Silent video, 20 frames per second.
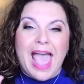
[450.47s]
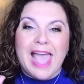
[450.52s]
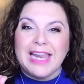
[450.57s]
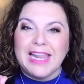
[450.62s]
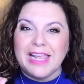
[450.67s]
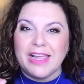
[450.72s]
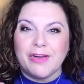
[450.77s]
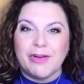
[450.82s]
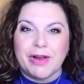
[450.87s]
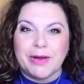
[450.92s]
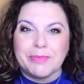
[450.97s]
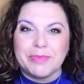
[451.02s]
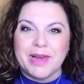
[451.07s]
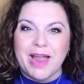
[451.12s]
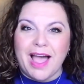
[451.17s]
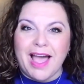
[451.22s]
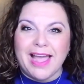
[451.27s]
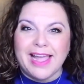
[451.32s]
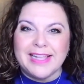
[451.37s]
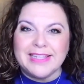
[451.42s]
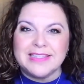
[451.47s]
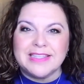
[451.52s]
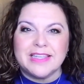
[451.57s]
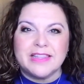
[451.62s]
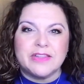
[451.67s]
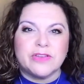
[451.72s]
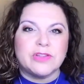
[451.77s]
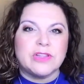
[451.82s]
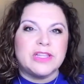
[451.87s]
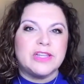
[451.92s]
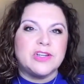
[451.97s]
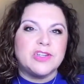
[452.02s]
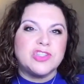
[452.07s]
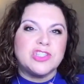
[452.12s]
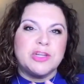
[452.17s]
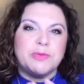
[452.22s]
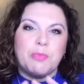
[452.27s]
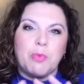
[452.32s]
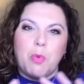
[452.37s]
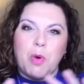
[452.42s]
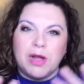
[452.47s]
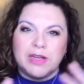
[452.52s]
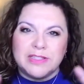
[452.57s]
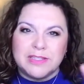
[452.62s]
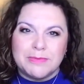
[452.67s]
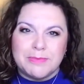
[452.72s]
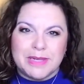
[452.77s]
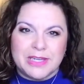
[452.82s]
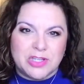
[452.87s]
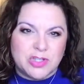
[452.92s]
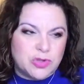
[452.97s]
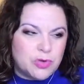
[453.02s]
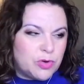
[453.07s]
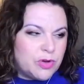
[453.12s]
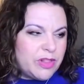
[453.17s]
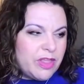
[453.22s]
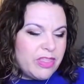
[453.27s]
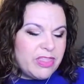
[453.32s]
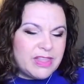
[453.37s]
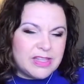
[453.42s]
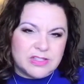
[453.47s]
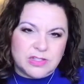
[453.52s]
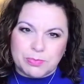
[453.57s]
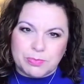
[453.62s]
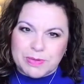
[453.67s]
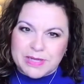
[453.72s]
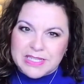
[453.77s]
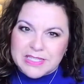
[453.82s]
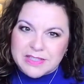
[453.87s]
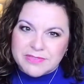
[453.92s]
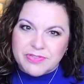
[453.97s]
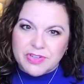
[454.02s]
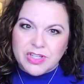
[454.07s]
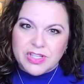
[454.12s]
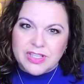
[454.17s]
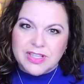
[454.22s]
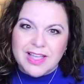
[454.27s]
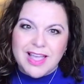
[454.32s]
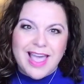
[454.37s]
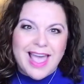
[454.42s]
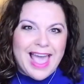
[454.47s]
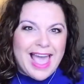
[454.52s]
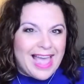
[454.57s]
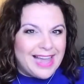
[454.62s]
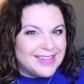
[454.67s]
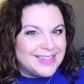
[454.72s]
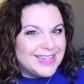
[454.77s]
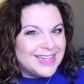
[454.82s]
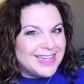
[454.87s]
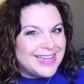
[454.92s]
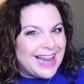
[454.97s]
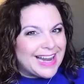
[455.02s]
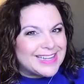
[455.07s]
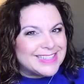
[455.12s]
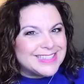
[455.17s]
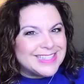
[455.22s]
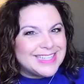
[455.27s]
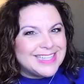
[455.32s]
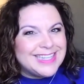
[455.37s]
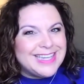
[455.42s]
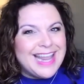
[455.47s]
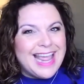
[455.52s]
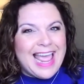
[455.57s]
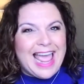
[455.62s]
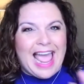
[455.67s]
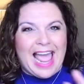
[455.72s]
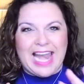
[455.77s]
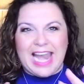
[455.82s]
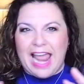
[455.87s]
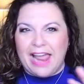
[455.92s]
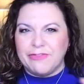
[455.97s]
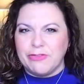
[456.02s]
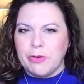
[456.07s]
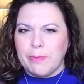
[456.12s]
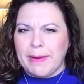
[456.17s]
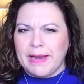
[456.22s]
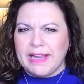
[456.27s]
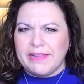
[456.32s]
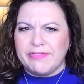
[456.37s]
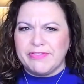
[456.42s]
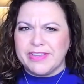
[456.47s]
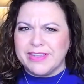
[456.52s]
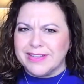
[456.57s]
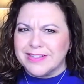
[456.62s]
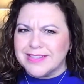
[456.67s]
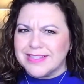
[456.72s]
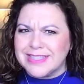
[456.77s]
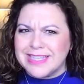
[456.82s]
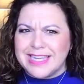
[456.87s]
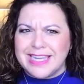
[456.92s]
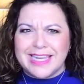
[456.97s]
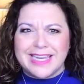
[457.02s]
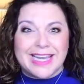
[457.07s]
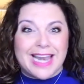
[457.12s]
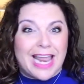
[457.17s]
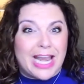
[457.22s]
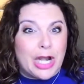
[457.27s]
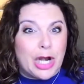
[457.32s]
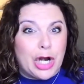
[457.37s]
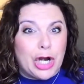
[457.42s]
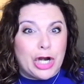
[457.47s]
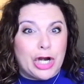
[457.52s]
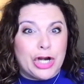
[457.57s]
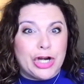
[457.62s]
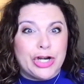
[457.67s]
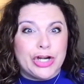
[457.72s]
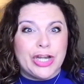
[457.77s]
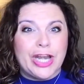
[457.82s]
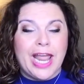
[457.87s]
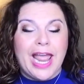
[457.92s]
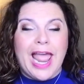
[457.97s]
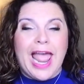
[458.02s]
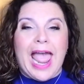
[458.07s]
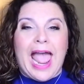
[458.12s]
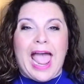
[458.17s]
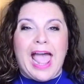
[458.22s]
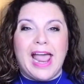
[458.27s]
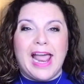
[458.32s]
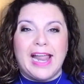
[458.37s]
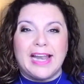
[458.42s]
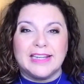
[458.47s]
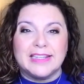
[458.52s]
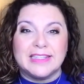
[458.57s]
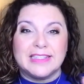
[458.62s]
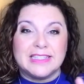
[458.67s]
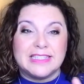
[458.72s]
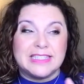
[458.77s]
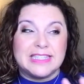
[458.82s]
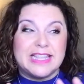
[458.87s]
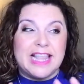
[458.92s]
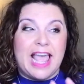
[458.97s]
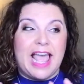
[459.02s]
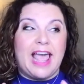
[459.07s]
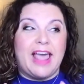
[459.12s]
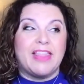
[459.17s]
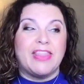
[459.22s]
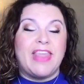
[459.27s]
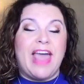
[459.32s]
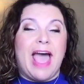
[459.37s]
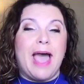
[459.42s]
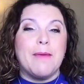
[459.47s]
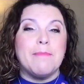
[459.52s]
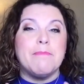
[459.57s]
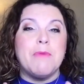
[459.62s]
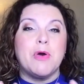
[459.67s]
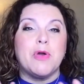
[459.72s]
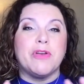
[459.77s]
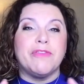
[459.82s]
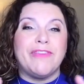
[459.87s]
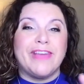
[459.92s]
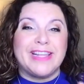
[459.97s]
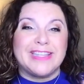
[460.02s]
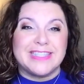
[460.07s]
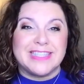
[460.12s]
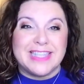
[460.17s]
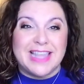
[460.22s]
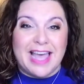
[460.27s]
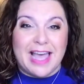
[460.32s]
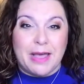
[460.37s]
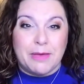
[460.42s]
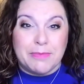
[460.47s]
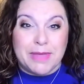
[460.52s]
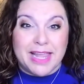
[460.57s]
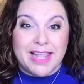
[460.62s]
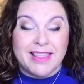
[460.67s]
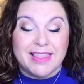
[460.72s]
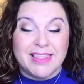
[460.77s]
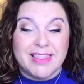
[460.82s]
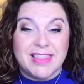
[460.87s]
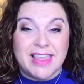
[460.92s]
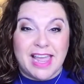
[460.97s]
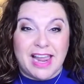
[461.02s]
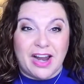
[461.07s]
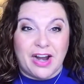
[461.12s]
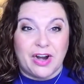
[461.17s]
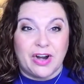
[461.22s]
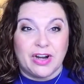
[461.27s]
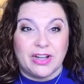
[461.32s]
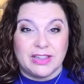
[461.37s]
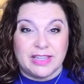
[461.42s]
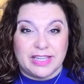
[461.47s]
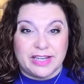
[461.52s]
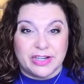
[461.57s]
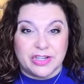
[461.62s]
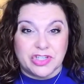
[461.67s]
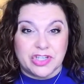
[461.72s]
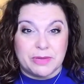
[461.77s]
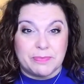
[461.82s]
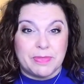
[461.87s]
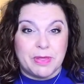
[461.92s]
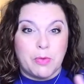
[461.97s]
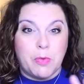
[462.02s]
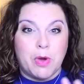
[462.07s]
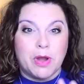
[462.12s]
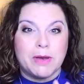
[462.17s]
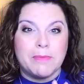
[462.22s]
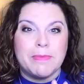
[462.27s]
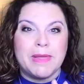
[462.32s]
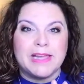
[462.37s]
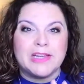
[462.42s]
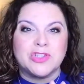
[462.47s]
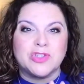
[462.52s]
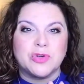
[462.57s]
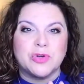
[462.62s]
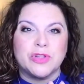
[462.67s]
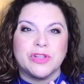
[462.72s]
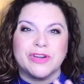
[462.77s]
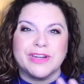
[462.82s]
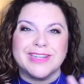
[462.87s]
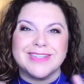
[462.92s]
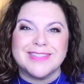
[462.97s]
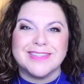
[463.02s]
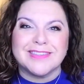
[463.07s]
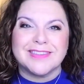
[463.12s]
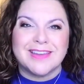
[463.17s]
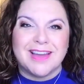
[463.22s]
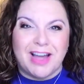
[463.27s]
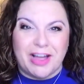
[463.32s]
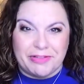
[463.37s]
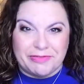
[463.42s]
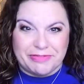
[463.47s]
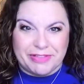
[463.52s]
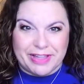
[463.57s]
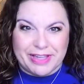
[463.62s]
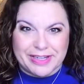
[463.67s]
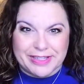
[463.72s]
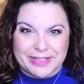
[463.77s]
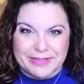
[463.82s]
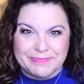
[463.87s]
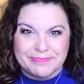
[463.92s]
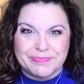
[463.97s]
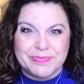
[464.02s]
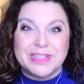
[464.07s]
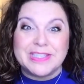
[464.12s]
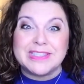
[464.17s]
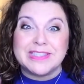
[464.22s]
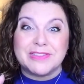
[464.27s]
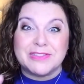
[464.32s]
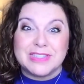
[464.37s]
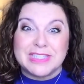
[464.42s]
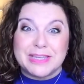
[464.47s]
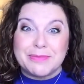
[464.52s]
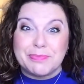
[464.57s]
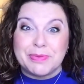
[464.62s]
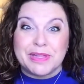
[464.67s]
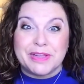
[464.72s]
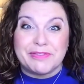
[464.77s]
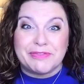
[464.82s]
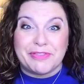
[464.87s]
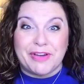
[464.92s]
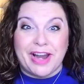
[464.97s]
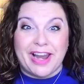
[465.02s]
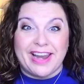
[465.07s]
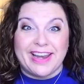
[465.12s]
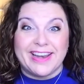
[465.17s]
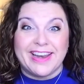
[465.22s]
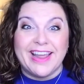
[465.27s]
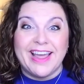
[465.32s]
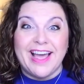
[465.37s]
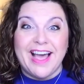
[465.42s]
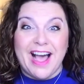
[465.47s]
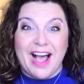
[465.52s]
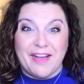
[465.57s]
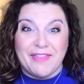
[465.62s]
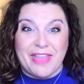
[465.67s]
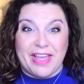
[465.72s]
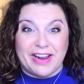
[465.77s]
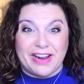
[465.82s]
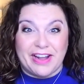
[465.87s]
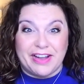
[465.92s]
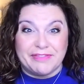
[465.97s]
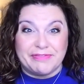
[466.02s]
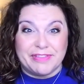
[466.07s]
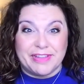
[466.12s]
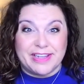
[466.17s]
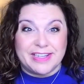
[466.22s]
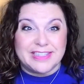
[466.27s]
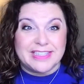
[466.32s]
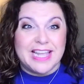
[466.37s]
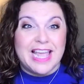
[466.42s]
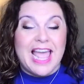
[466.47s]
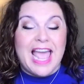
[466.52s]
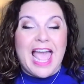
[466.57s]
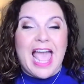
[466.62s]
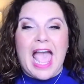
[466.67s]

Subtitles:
Enneagram 9s in their leadership want to make sure that things are peaceful and connected and everybody feels seen and heard. And that motivates them in their leadership. They want to make sure there isn't conflict because they're deeply afraid of that conflict.